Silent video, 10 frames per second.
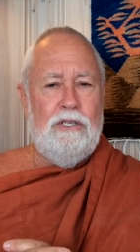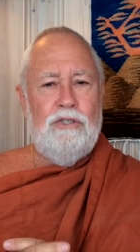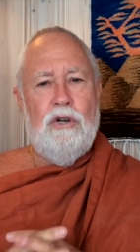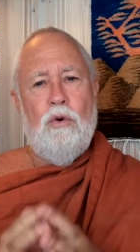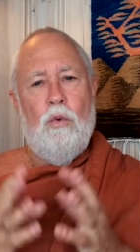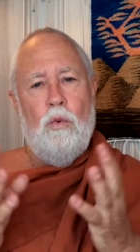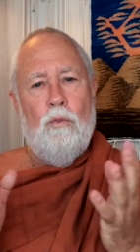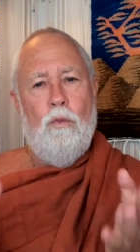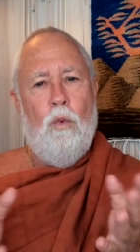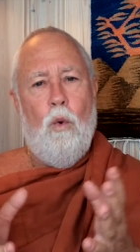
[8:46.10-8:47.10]
So,
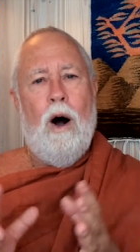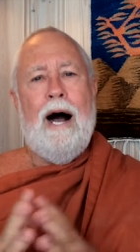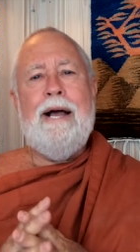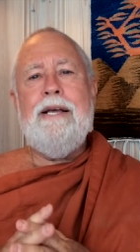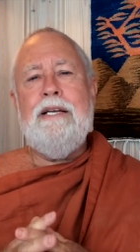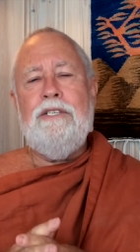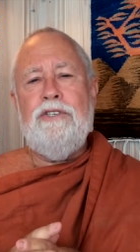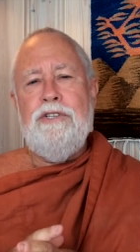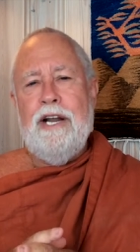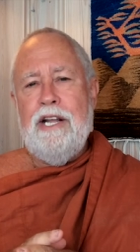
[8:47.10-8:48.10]
why
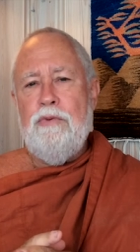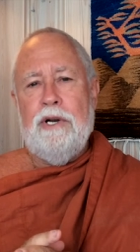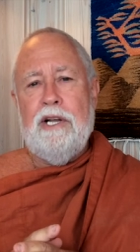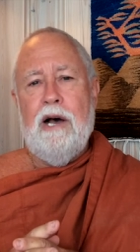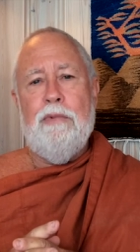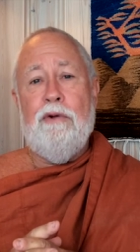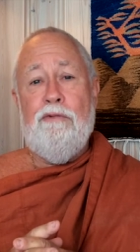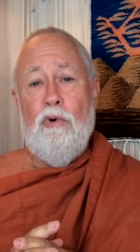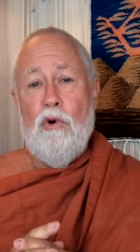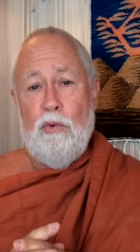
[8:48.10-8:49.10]
isn't anyone coming
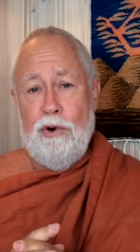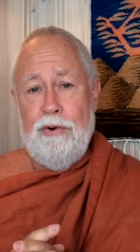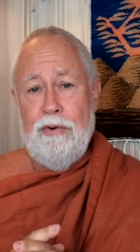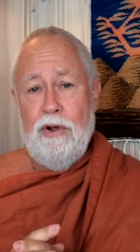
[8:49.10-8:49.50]
forward?